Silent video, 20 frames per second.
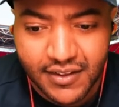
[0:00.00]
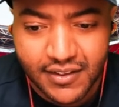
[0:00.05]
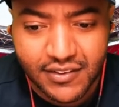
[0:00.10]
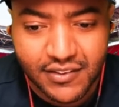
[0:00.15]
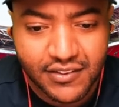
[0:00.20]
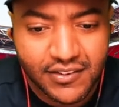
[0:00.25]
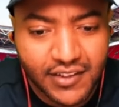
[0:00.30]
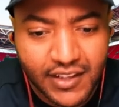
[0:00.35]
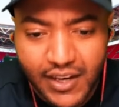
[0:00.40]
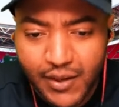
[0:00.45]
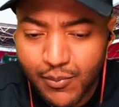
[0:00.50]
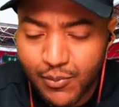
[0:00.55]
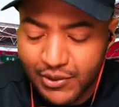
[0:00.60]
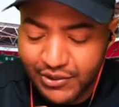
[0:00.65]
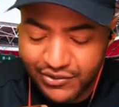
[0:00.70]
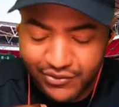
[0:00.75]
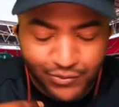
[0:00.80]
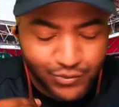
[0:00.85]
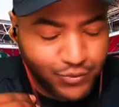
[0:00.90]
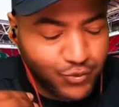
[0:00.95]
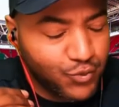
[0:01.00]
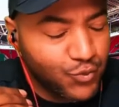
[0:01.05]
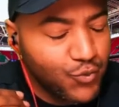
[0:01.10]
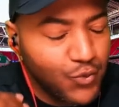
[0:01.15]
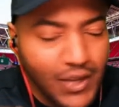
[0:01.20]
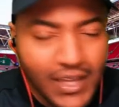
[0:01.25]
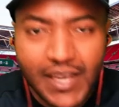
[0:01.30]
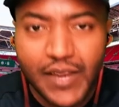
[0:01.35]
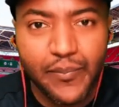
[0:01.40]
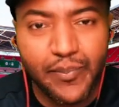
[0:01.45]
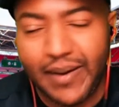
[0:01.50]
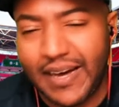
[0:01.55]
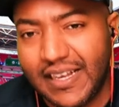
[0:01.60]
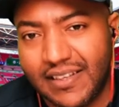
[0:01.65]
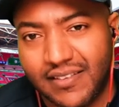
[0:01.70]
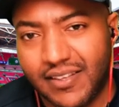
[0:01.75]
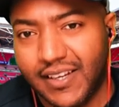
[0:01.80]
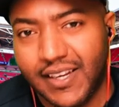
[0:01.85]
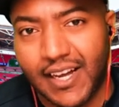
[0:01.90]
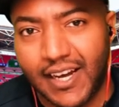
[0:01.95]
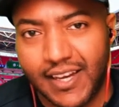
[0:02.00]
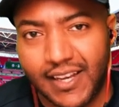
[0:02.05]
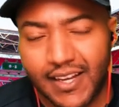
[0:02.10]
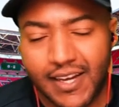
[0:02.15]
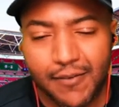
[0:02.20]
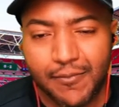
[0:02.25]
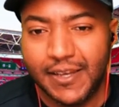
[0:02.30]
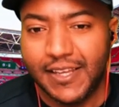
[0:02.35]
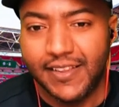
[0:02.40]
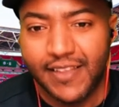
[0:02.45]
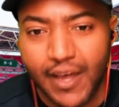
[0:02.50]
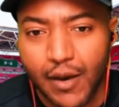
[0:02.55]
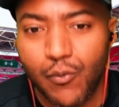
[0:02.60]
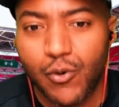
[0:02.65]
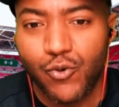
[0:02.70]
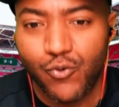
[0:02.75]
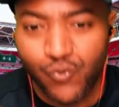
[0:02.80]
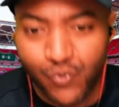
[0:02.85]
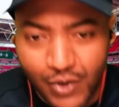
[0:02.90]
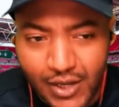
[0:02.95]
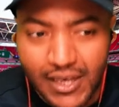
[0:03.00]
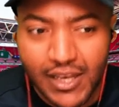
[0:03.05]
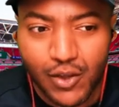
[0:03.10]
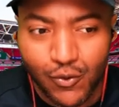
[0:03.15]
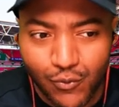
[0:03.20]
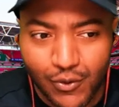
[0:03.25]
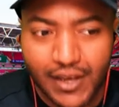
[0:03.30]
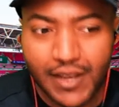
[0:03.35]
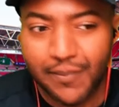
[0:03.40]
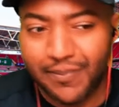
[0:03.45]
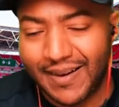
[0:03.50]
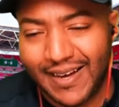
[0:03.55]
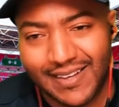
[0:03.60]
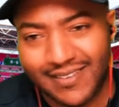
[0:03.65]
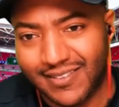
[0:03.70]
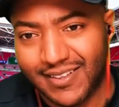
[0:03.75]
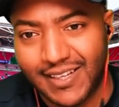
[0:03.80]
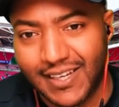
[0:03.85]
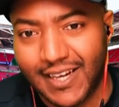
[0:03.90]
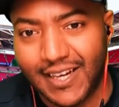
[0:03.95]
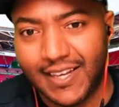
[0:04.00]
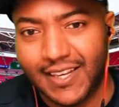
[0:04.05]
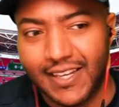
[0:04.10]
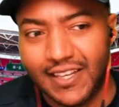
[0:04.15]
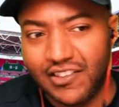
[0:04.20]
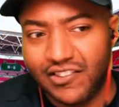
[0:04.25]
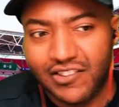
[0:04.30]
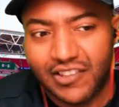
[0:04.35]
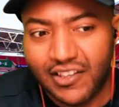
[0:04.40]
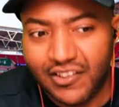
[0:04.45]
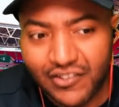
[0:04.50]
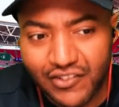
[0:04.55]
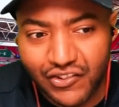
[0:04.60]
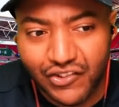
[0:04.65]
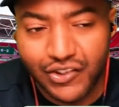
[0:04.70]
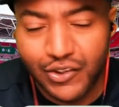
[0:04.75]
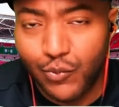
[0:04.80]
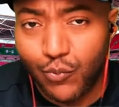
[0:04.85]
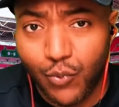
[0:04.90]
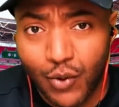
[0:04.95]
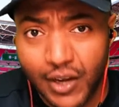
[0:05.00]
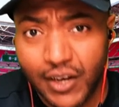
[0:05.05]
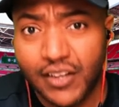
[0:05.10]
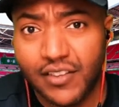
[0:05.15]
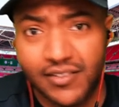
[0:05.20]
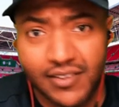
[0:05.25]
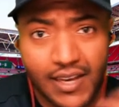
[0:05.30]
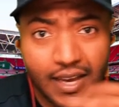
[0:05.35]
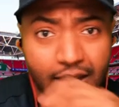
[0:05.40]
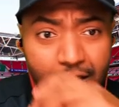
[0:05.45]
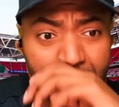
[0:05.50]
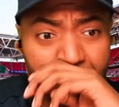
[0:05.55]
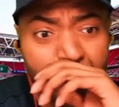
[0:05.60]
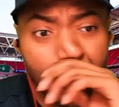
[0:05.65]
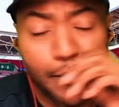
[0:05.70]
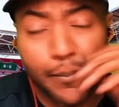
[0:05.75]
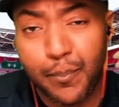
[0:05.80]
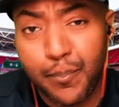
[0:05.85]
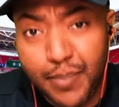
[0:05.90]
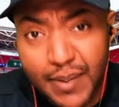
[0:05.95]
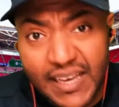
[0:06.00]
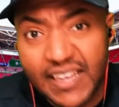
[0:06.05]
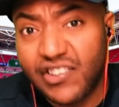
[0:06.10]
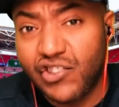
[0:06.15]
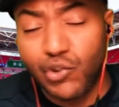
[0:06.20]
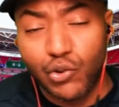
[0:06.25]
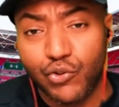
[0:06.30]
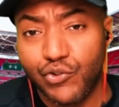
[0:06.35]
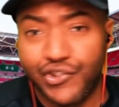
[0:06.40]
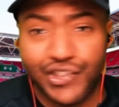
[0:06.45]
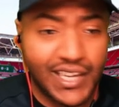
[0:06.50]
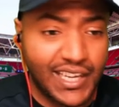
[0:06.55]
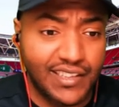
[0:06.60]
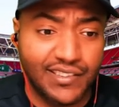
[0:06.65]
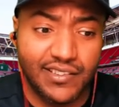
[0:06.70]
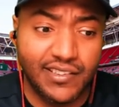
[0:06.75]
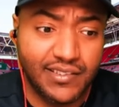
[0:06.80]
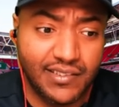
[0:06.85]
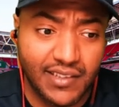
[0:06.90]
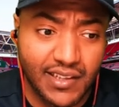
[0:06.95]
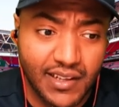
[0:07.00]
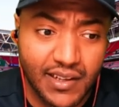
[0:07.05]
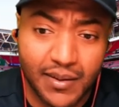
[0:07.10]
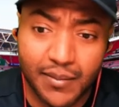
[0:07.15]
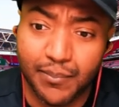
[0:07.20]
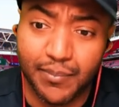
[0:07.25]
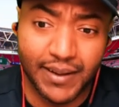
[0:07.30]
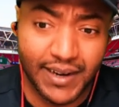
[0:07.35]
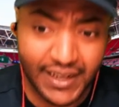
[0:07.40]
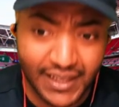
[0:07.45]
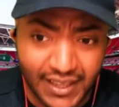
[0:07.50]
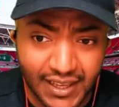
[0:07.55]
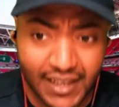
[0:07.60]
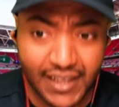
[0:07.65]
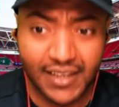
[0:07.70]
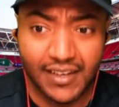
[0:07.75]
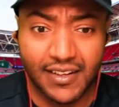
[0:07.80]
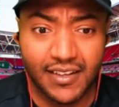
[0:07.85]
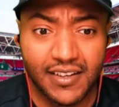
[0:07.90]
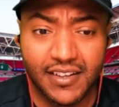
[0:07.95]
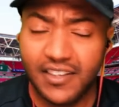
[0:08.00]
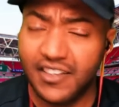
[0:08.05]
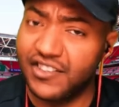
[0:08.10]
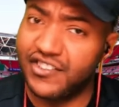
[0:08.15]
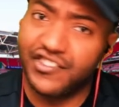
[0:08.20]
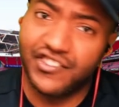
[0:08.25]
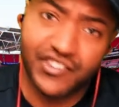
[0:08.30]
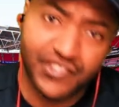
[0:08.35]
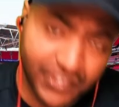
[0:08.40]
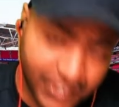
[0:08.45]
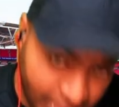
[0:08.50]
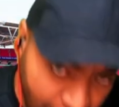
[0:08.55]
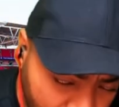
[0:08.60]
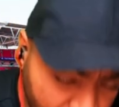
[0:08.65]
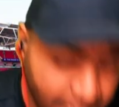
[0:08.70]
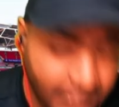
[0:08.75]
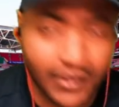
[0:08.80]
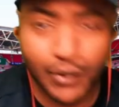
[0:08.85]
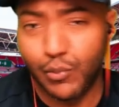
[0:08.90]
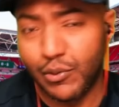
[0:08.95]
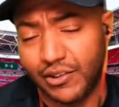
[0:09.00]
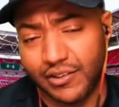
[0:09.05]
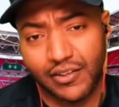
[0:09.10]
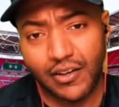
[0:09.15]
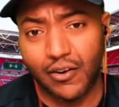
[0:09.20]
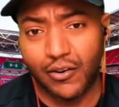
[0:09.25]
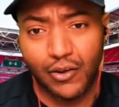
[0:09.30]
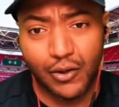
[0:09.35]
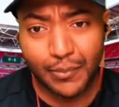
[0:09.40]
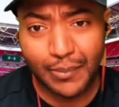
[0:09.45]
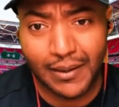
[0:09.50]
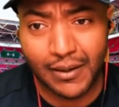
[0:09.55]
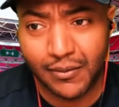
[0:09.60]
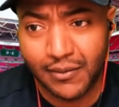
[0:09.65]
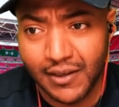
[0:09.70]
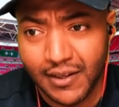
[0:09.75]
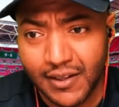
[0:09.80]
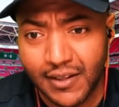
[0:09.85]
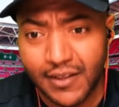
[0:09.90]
City was really bad tonight. I mean, they were really, really bad tonight. And Chelsea should have won this game based on chances. But again, it's Chelsea we're talking about.